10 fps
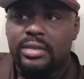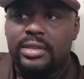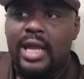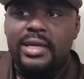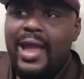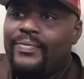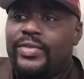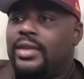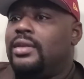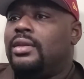Done
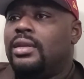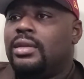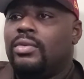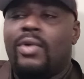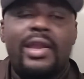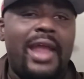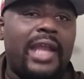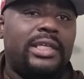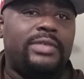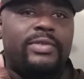nothing. Why
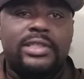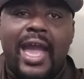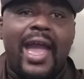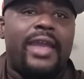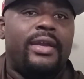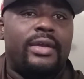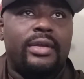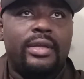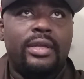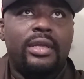not just retire?
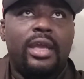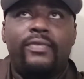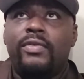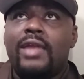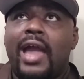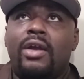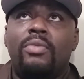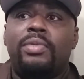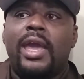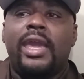If you're not
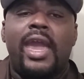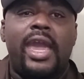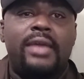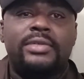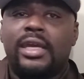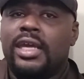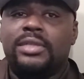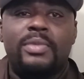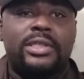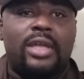going to play games,
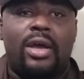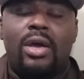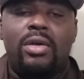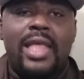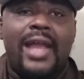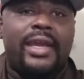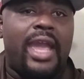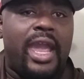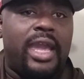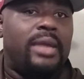he's missed a whole lot of
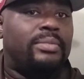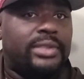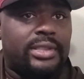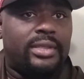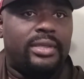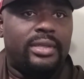games.